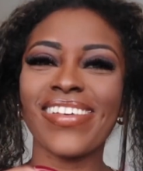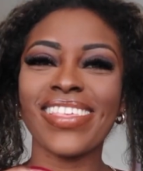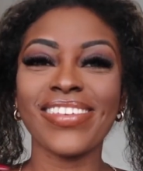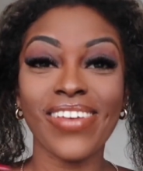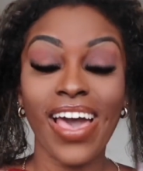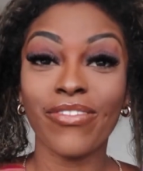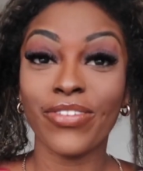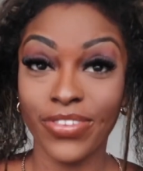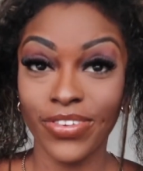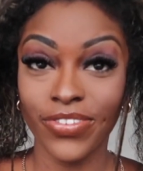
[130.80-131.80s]
that you have
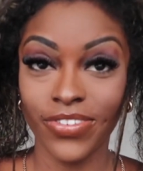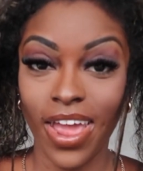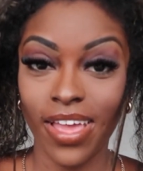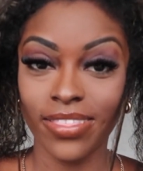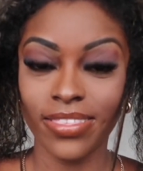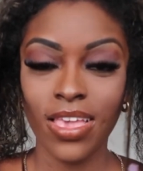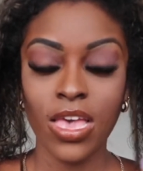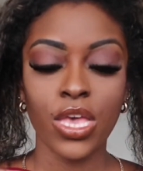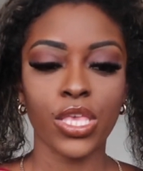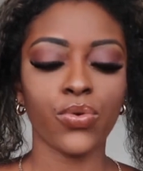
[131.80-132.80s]
your 2 strands,
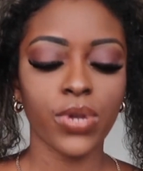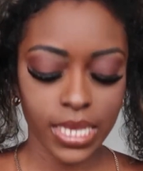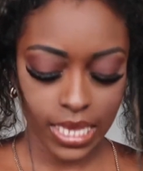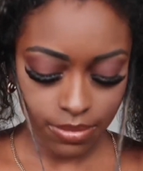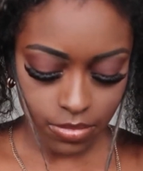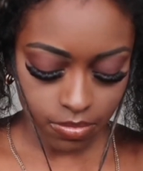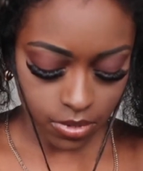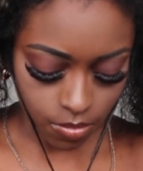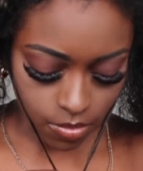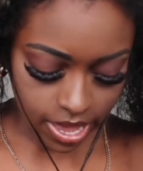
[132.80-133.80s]
you want to keep them
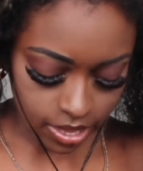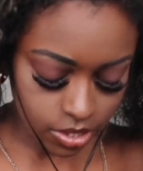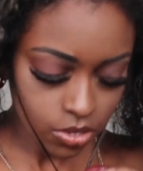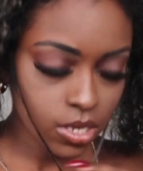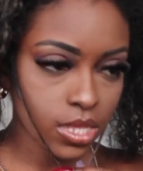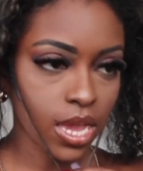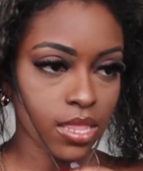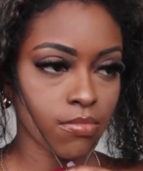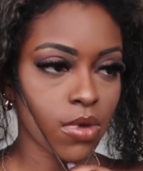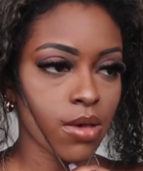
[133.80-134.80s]
somewhere so you can tie
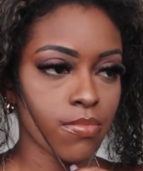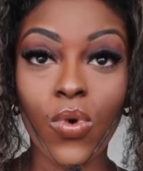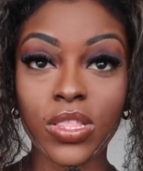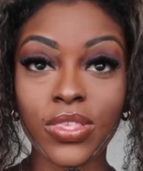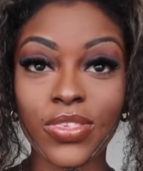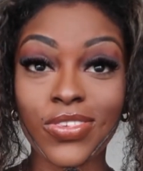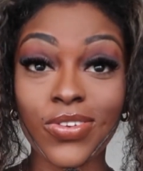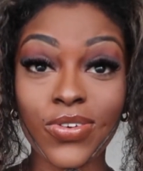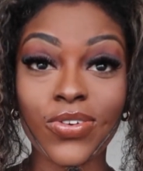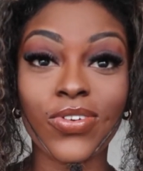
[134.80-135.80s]
them up. Once
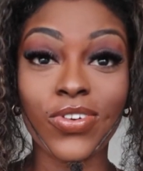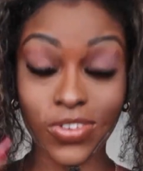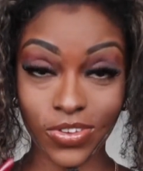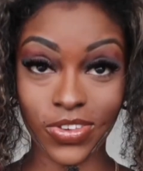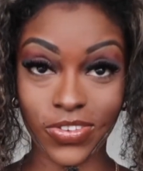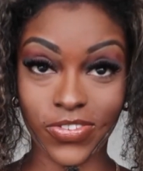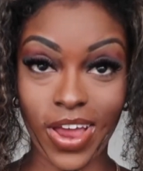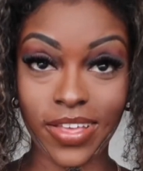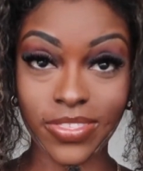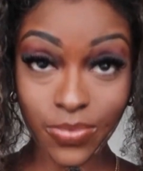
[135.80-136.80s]
you've got your 2
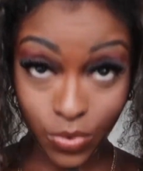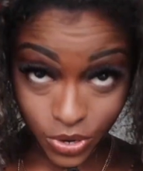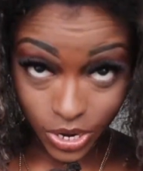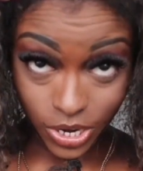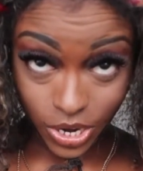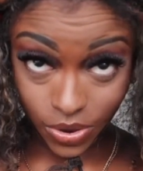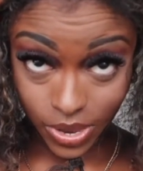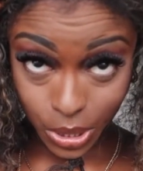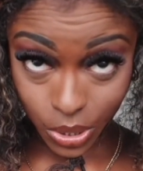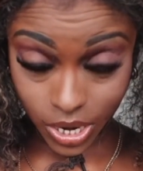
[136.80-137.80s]
strands, what you're going to do
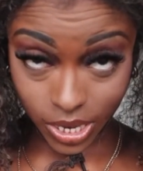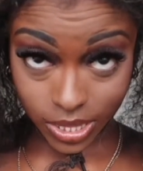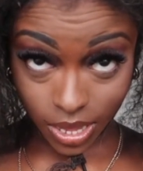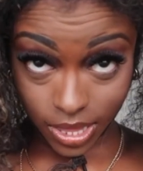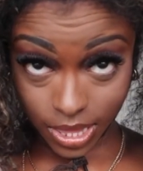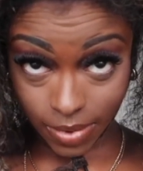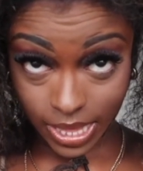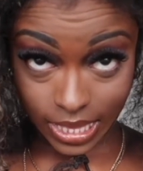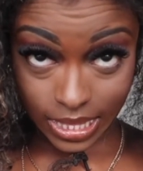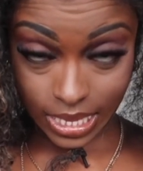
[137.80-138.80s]
is you're going to start to
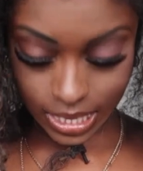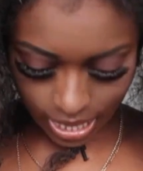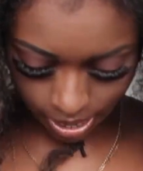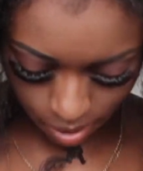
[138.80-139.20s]
make this zigzag